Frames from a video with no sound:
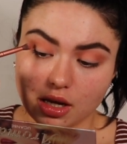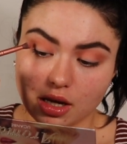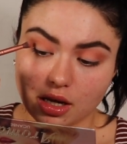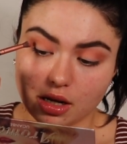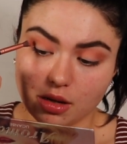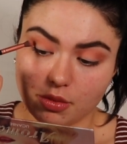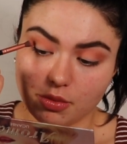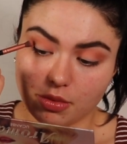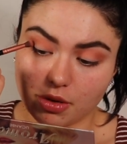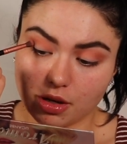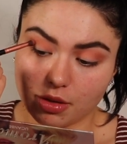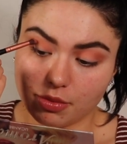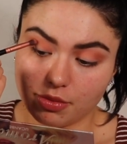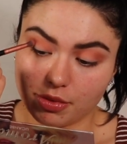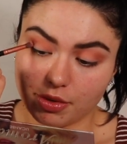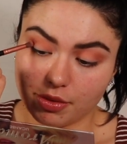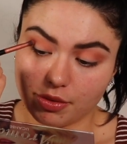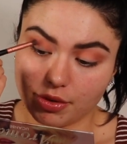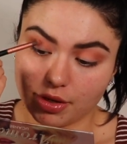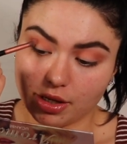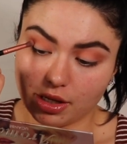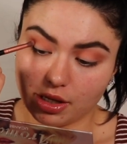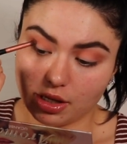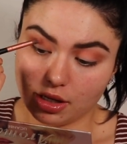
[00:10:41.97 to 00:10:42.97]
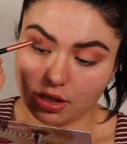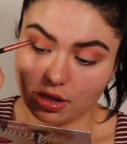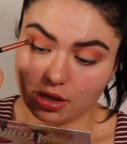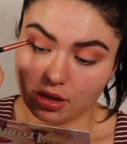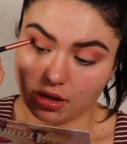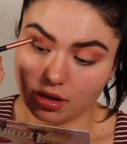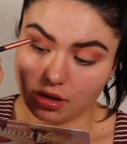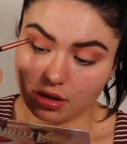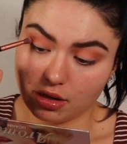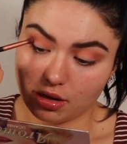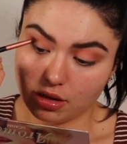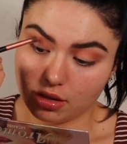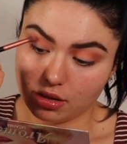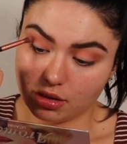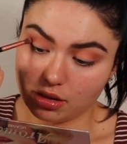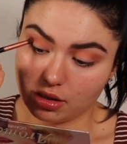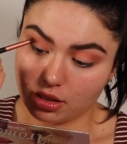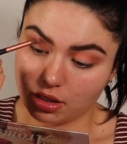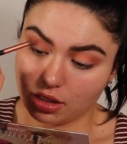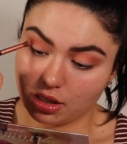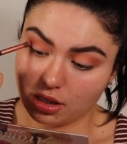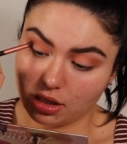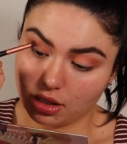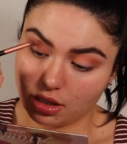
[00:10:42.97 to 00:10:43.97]
Gonna pop it right here on
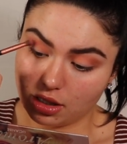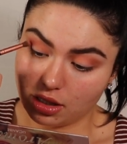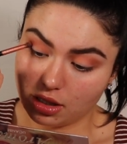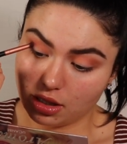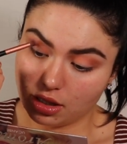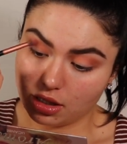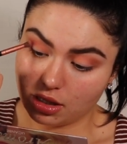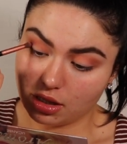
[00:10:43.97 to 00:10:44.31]
the